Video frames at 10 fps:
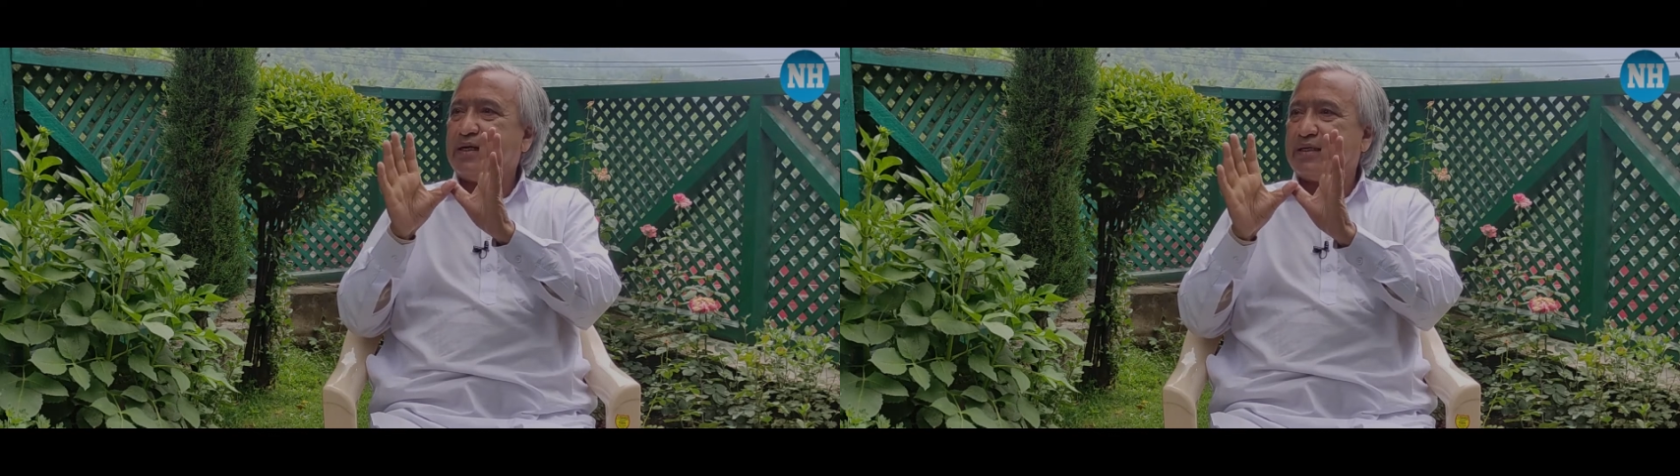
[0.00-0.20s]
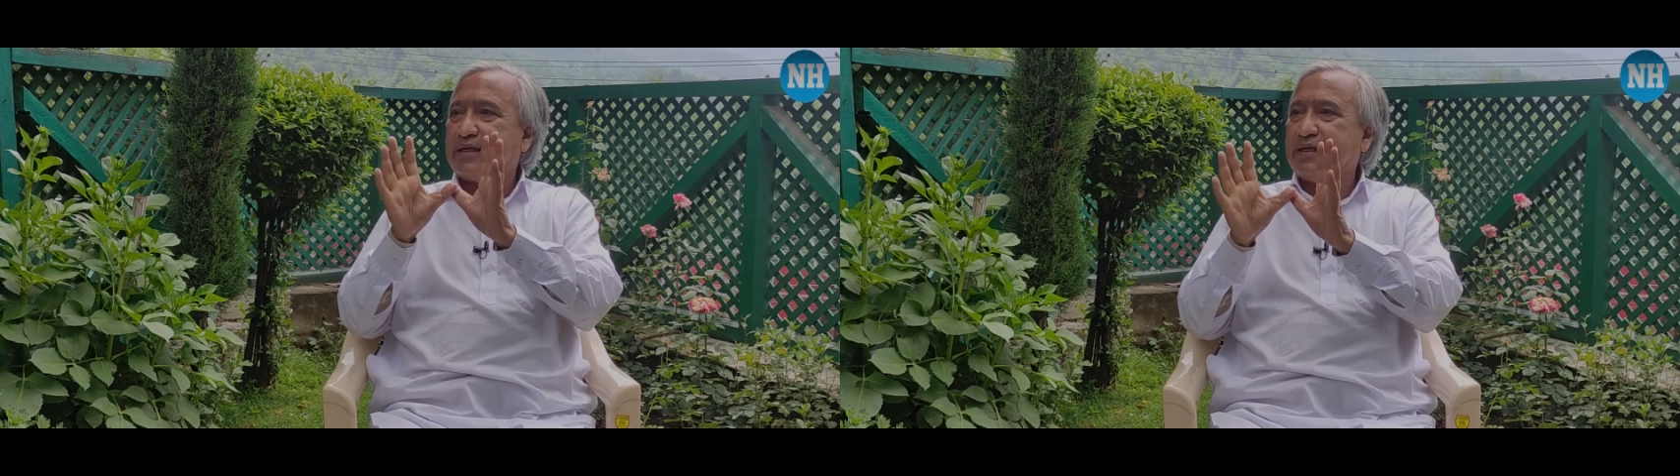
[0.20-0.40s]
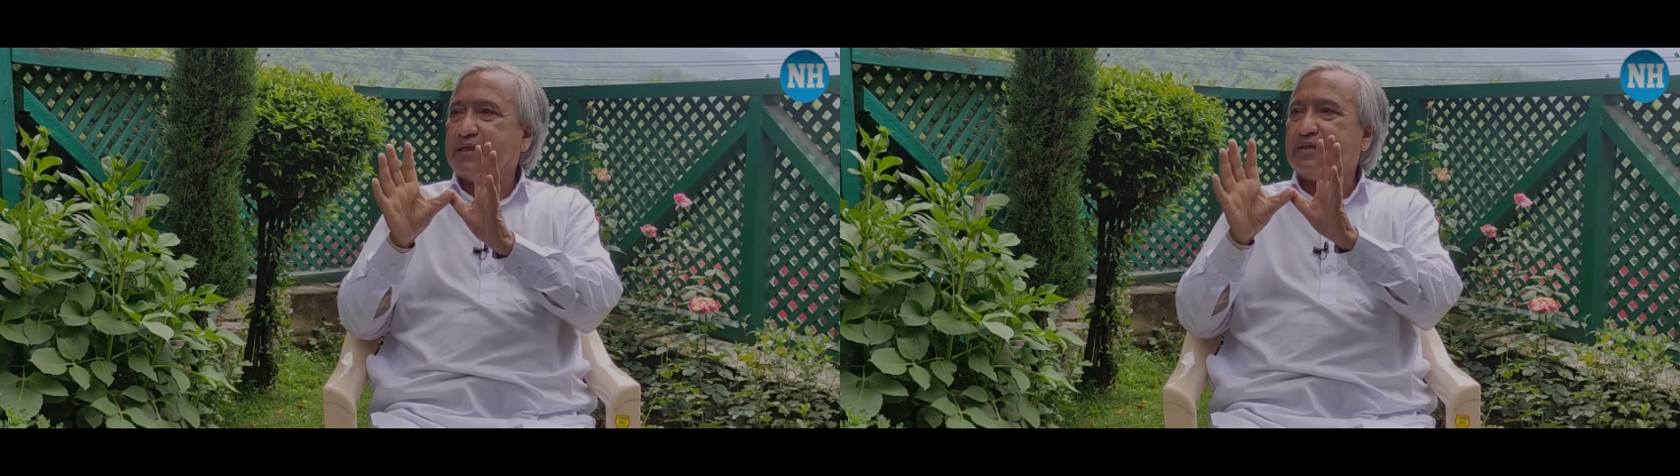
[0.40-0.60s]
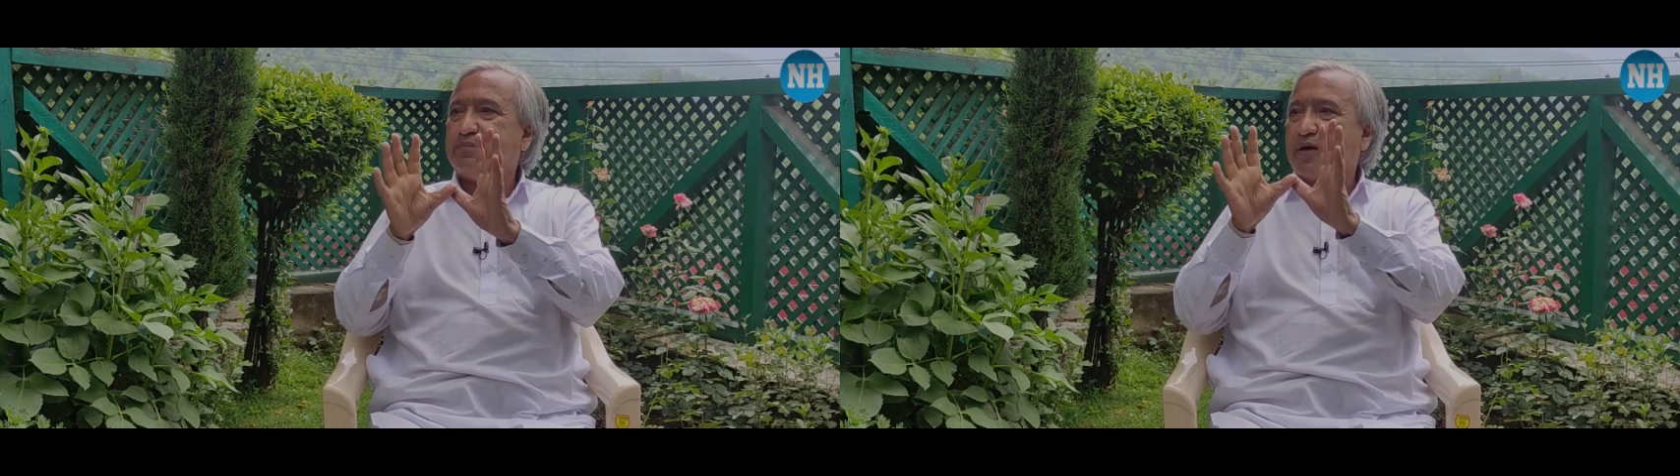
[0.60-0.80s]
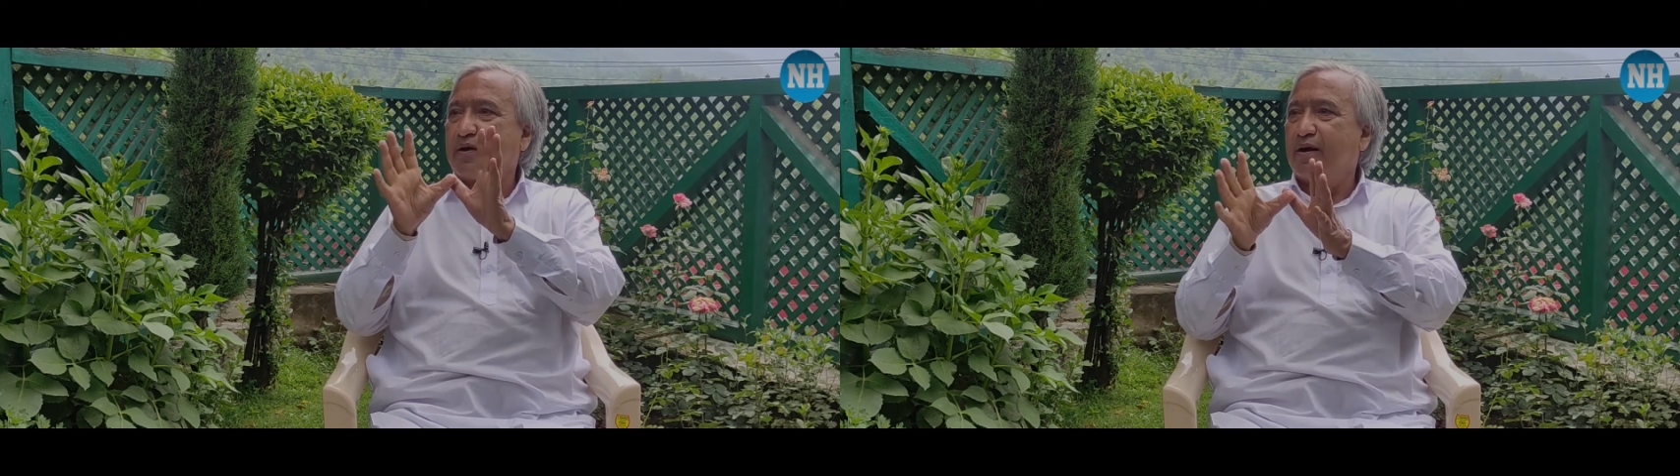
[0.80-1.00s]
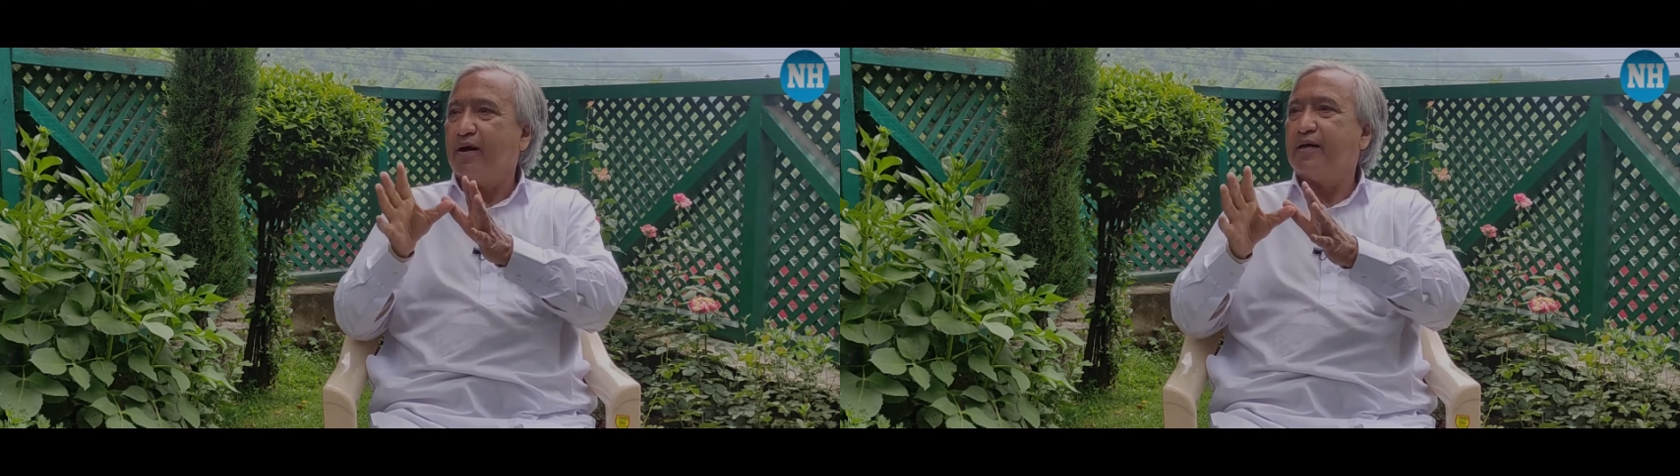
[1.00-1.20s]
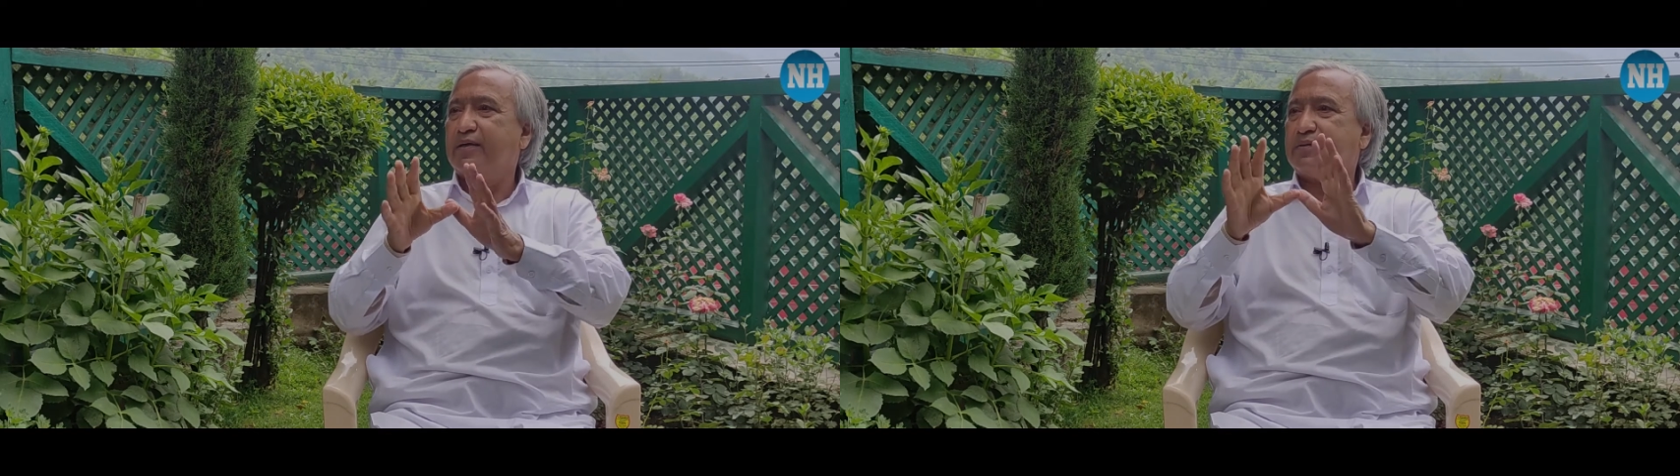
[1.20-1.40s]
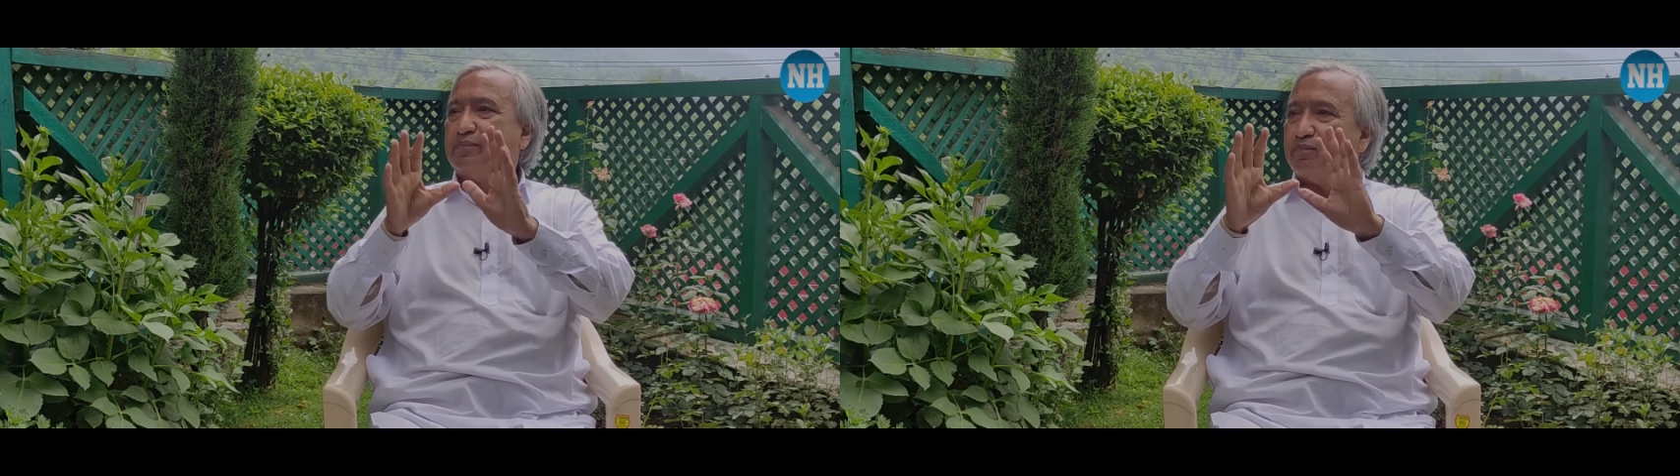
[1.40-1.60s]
it is because,